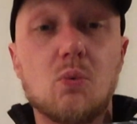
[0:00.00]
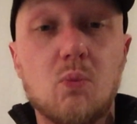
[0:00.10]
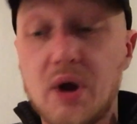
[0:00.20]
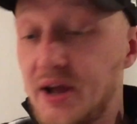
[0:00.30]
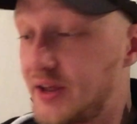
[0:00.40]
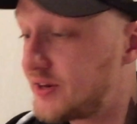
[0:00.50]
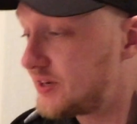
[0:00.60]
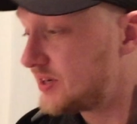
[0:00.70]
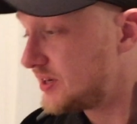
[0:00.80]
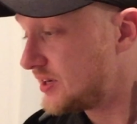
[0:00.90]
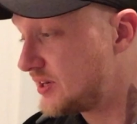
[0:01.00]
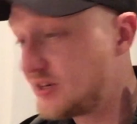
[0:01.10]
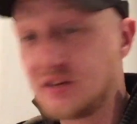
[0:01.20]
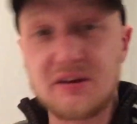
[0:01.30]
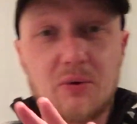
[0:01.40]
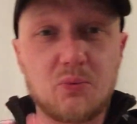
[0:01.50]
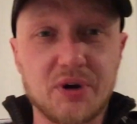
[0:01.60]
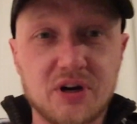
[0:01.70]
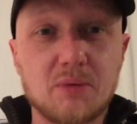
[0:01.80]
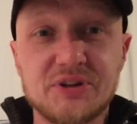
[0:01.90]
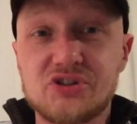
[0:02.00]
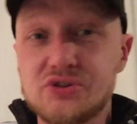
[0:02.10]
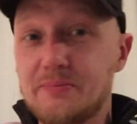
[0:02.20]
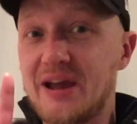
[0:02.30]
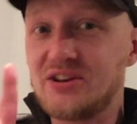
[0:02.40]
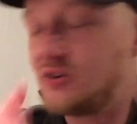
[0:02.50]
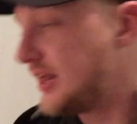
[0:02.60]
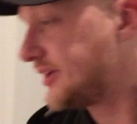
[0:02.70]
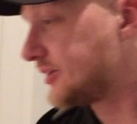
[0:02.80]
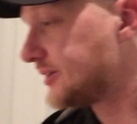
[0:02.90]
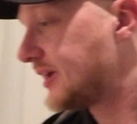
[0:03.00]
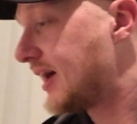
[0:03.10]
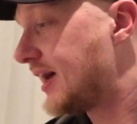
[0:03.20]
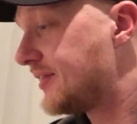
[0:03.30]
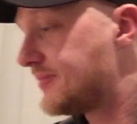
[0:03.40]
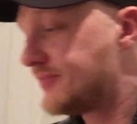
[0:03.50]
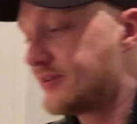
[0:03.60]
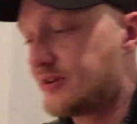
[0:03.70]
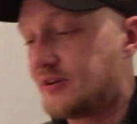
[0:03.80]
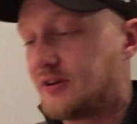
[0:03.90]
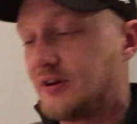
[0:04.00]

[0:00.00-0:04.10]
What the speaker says: When we're coming to the manual later and the